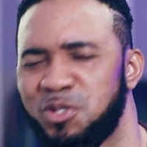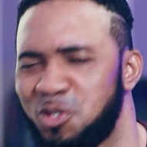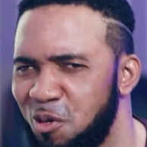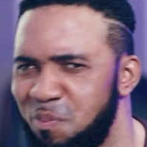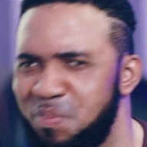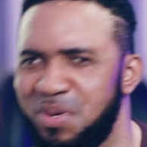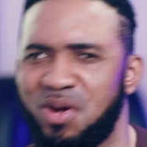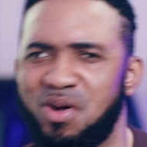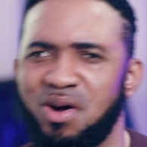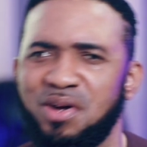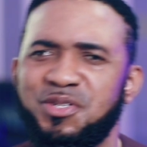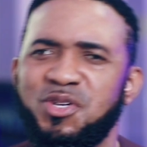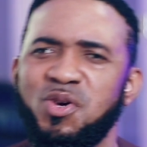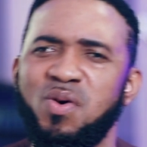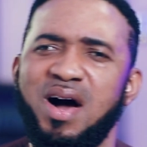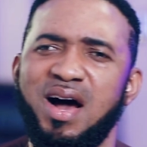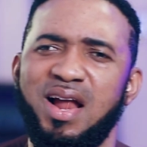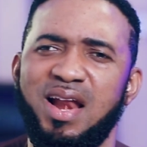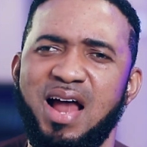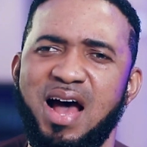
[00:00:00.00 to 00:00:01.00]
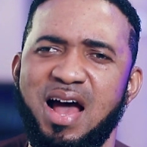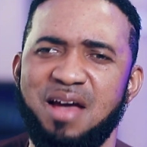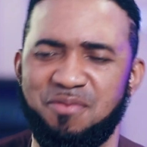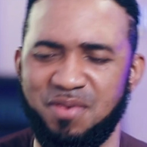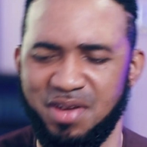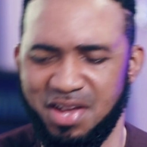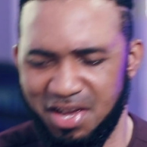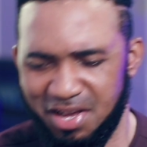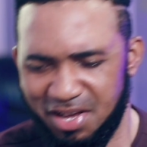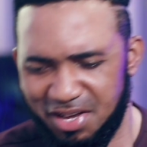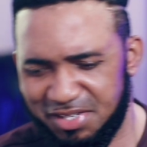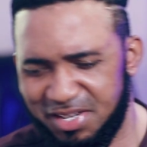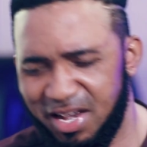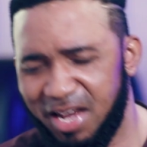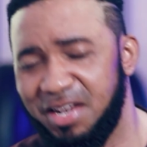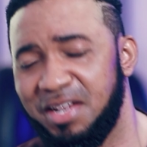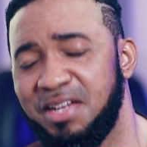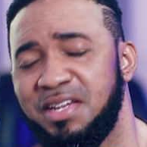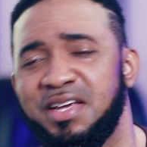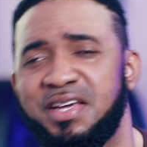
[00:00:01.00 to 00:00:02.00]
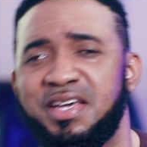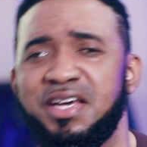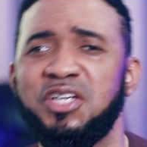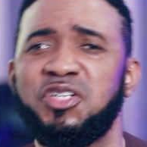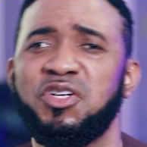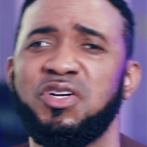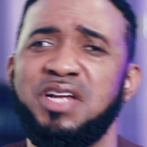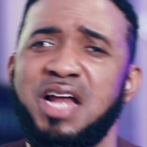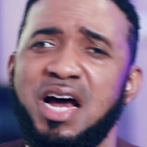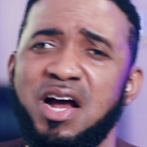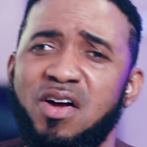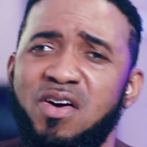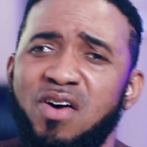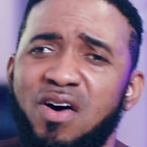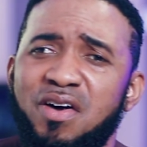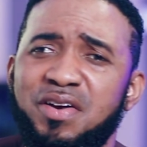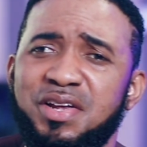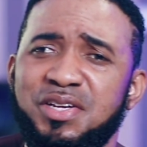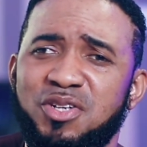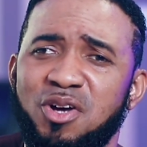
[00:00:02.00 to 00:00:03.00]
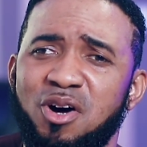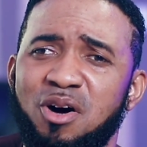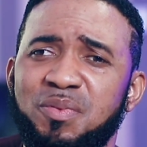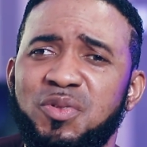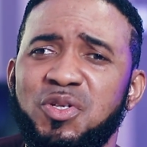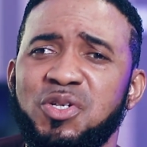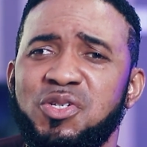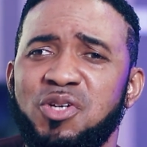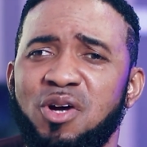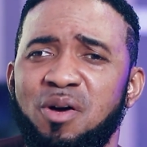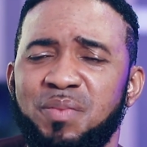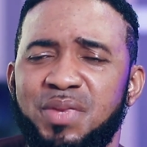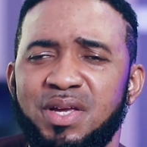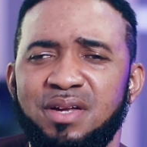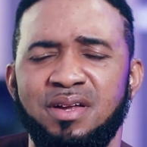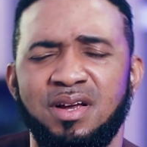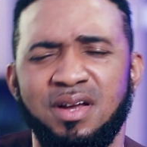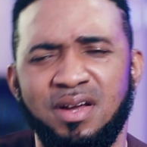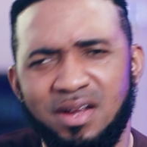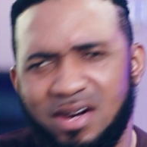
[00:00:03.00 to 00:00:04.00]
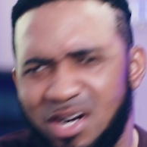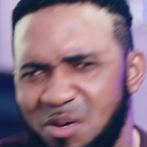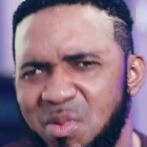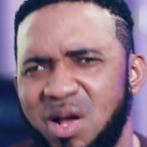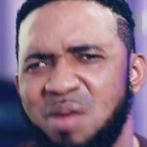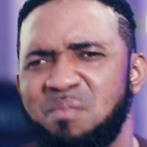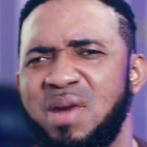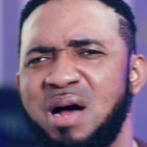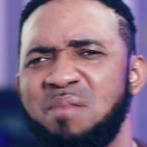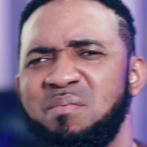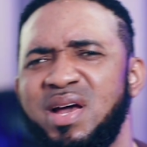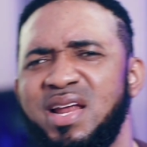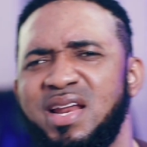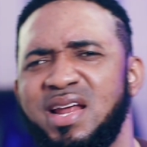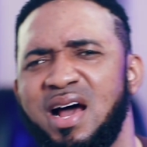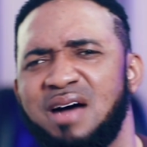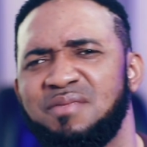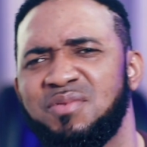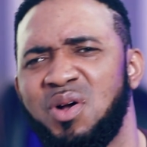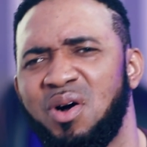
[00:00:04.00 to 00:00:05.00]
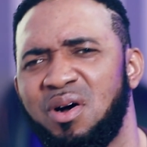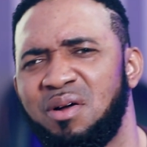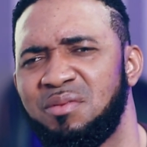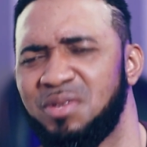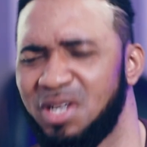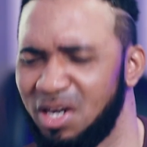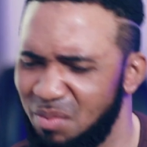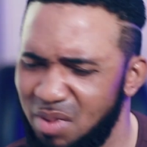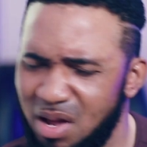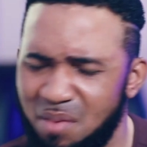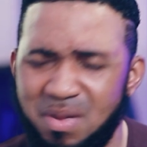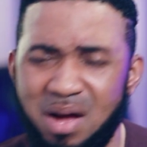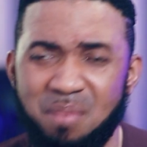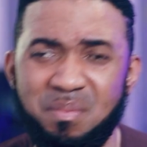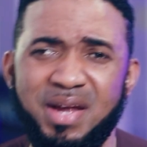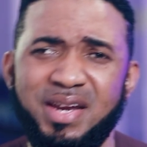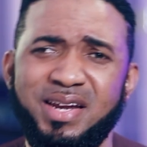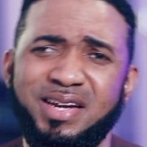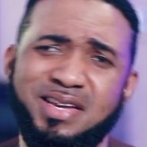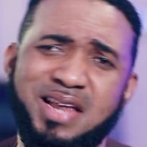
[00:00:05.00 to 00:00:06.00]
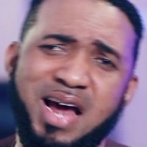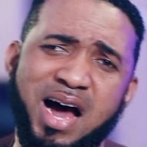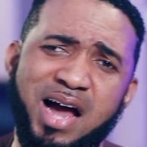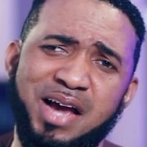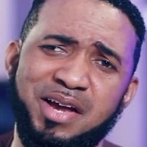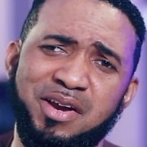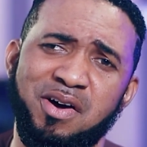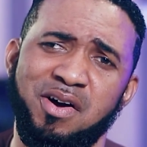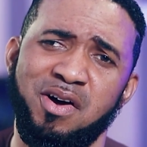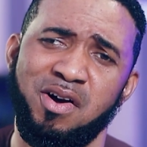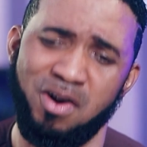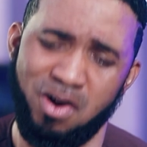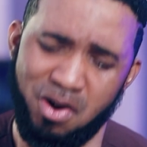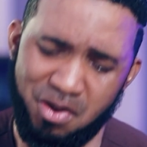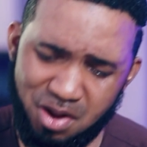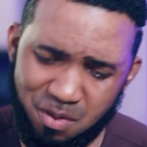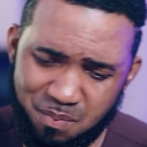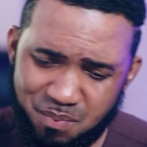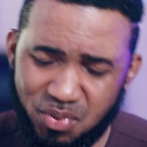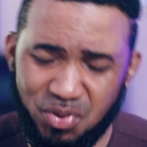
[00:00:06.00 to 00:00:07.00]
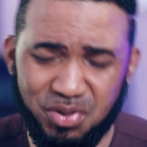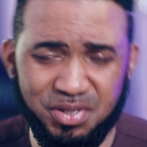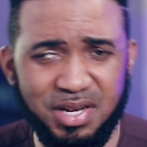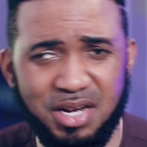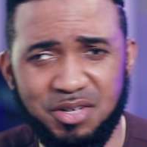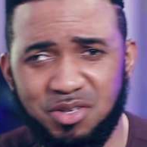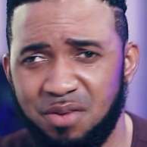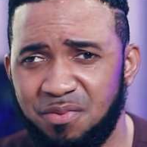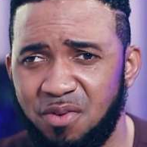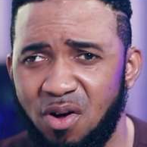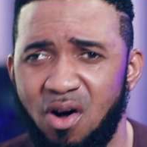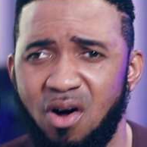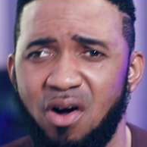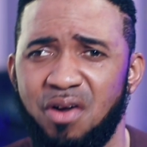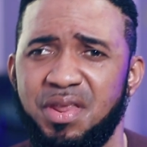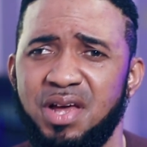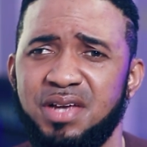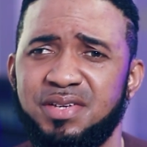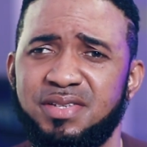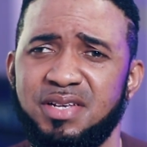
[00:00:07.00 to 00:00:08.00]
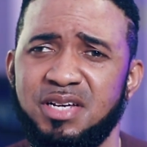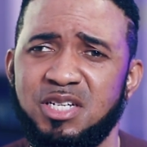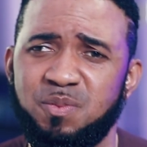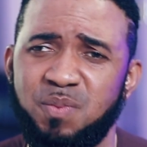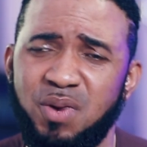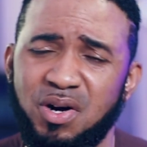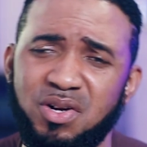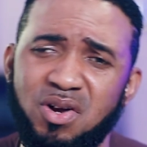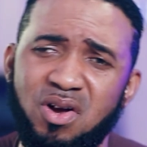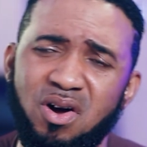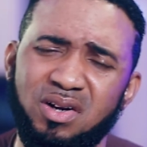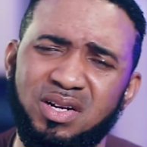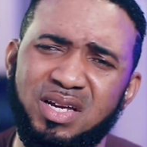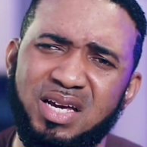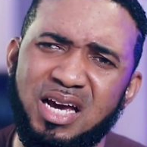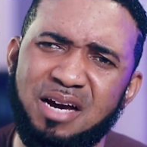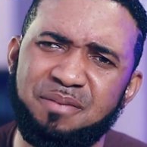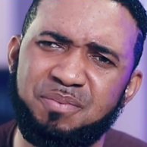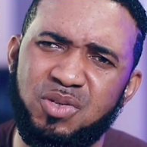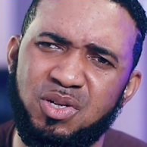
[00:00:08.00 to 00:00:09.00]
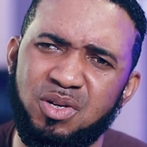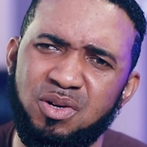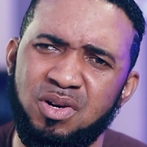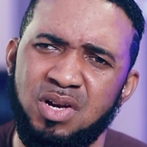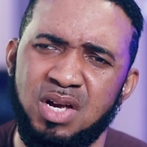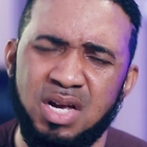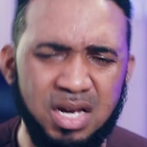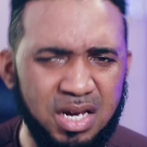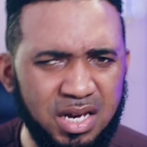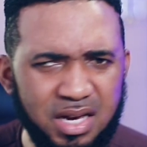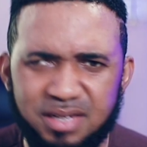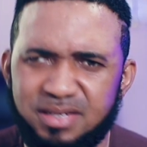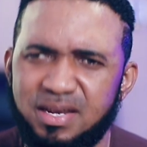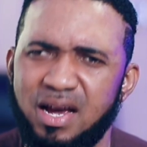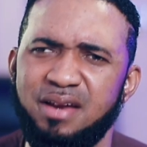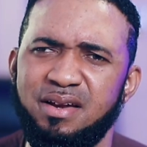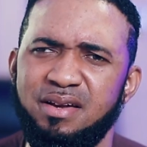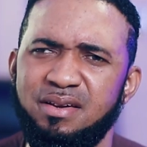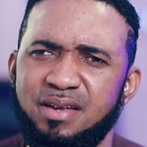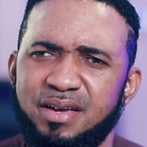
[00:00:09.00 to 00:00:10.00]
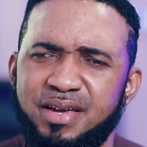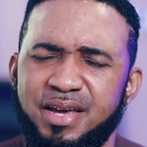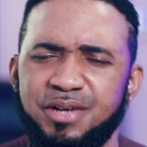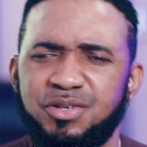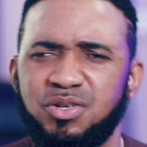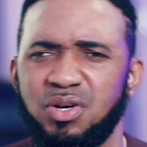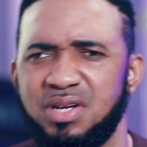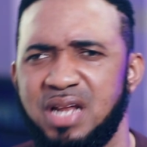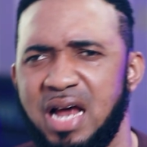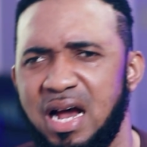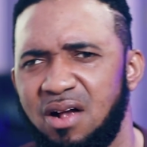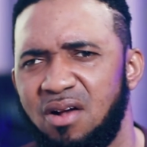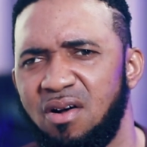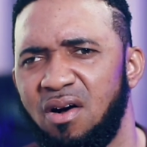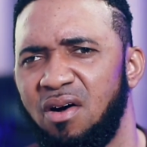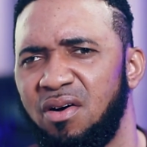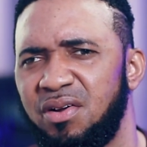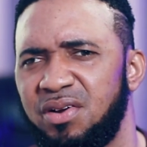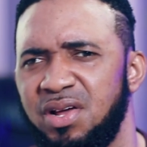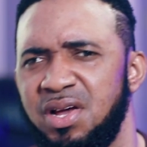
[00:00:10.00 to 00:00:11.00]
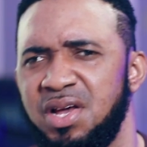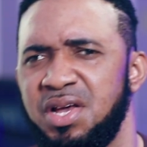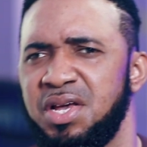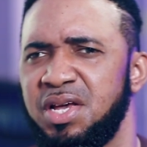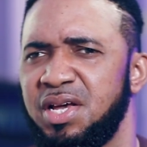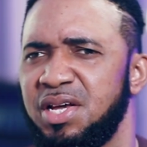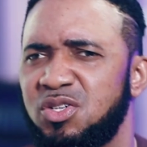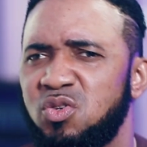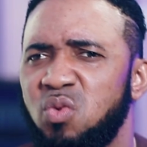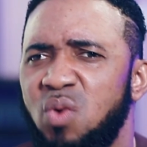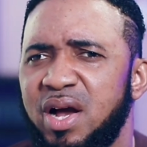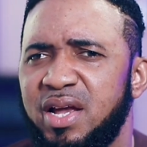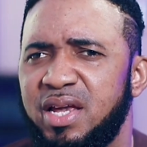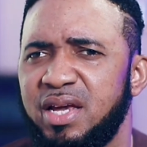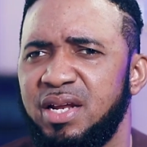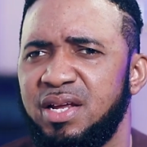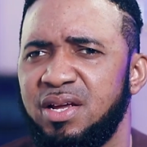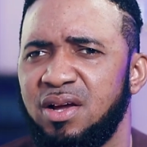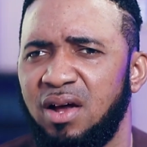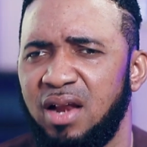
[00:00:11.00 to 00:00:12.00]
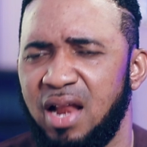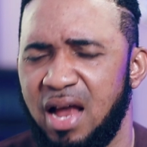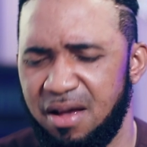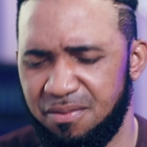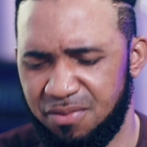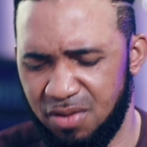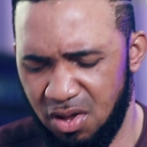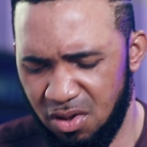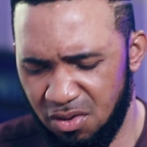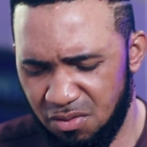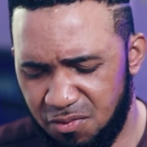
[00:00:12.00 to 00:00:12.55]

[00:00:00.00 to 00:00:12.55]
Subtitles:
So because you are alive, it's an indication that God is up to something. Remember, many have gone. Remember, many died on the process of all these things, but God kept you. It's an indication that God is working in your life.